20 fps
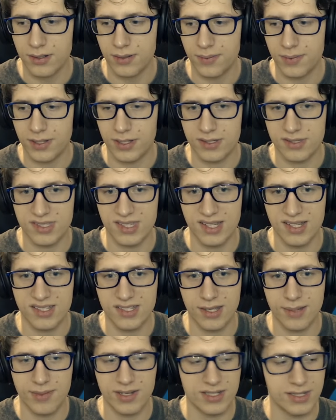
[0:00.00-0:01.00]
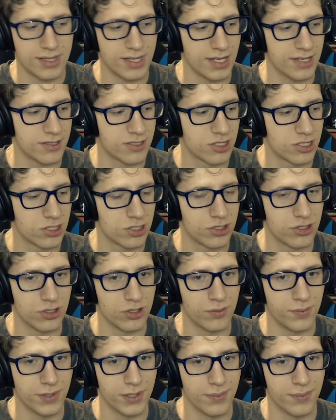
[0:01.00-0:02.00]
Because last time I did that
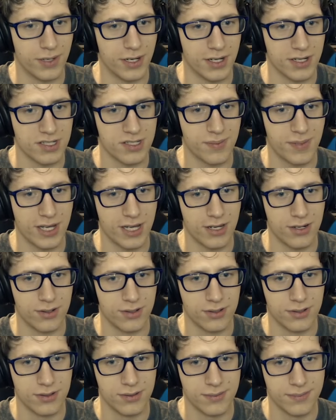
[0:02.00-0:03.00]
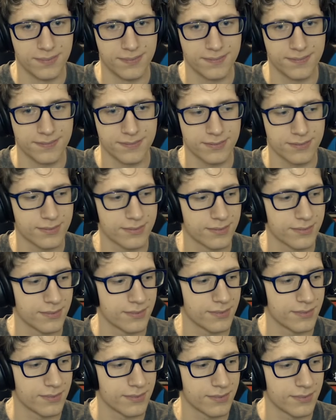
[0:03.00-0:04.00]
stupid boss battle.
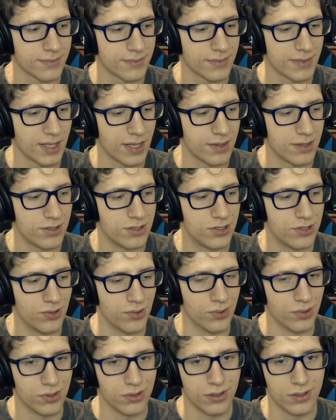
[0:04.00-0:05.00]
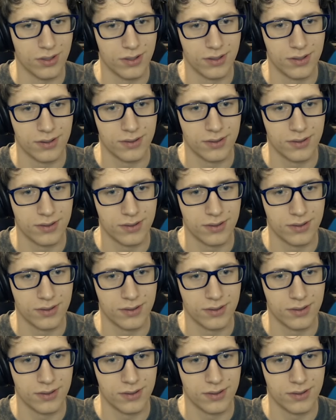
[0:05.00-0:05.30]
The duel.